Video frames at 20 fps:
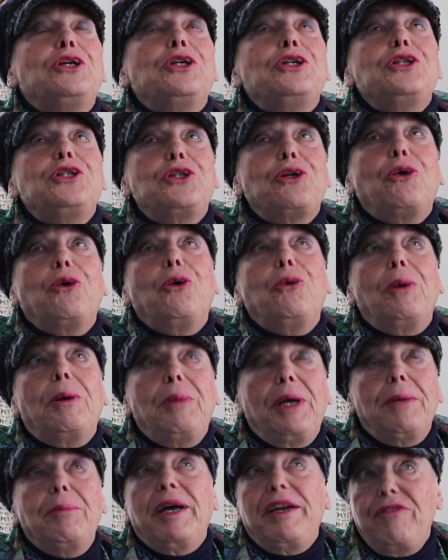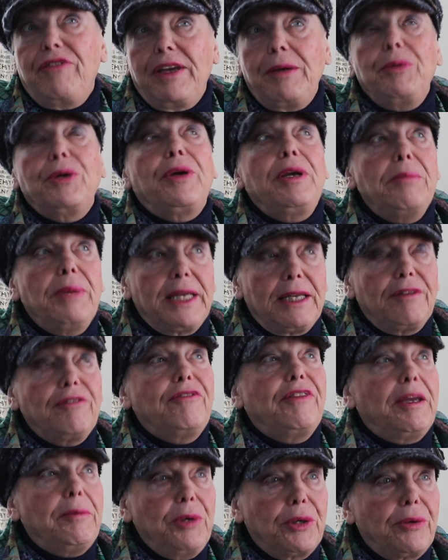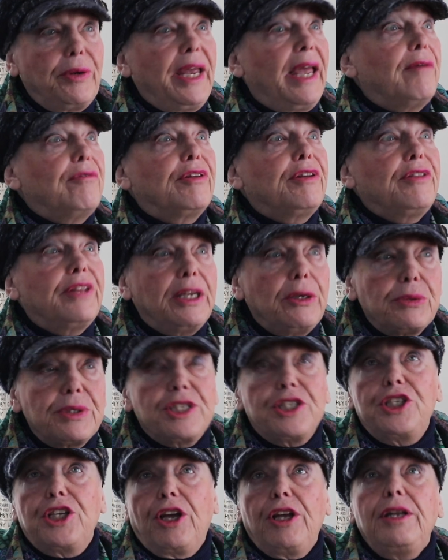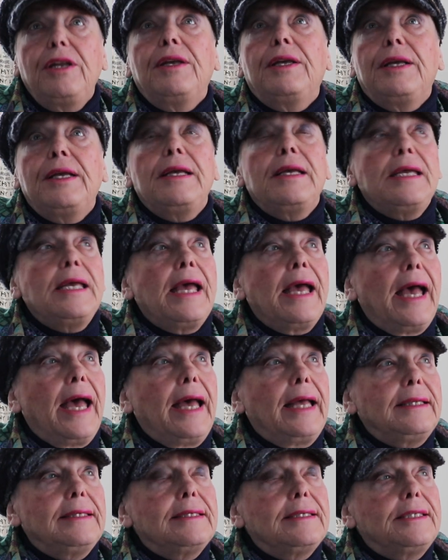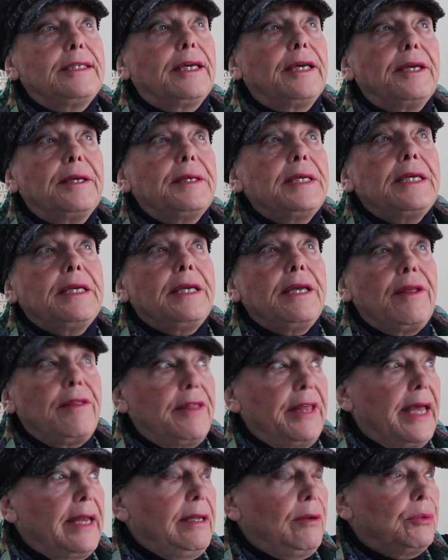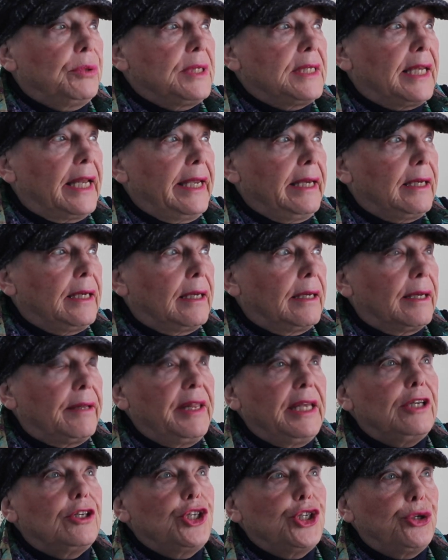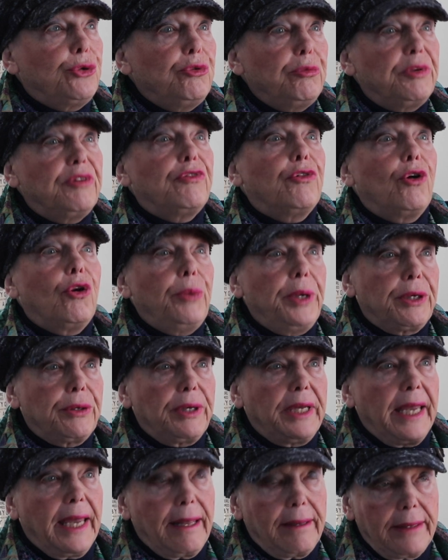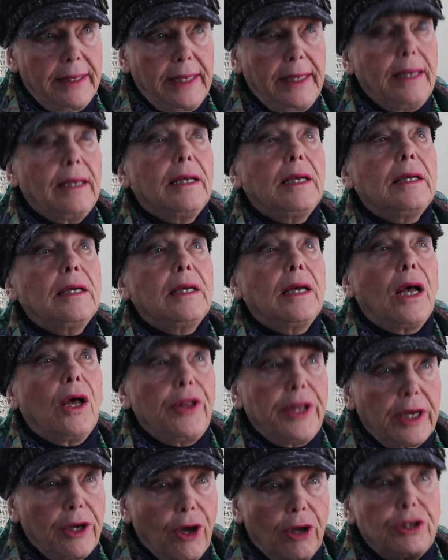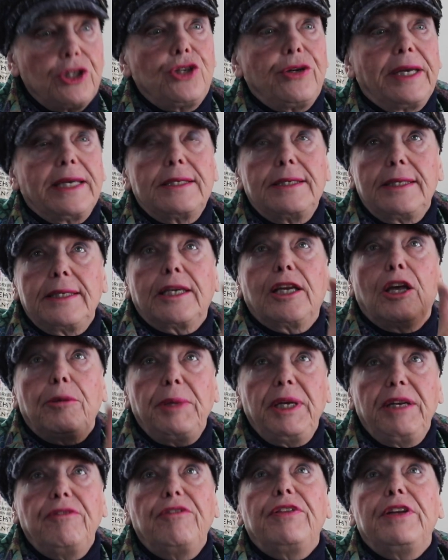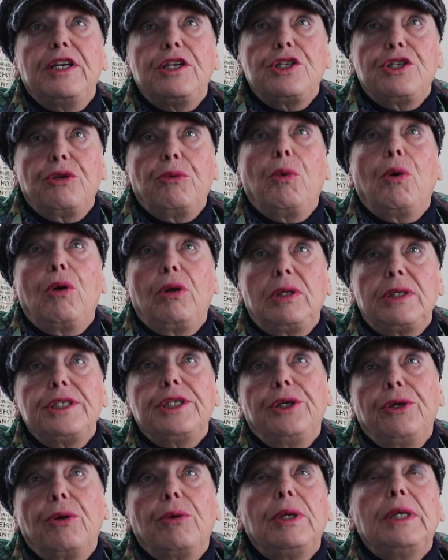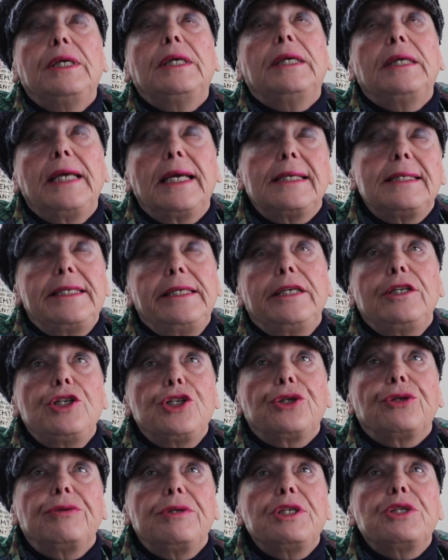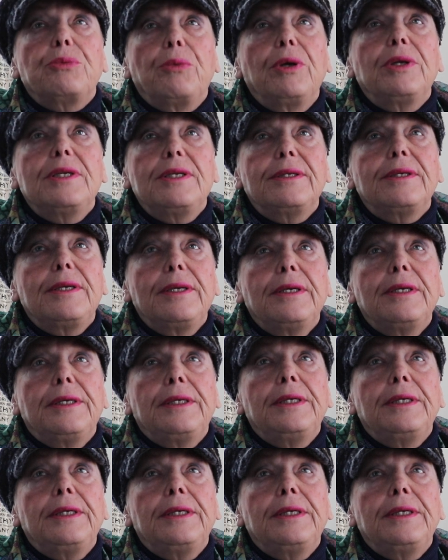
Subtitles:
So by February, middle of February, everything was done. And then it was like, I think June before we could get the other contractor to come in and finish the walls, you know, as the insurance wanted.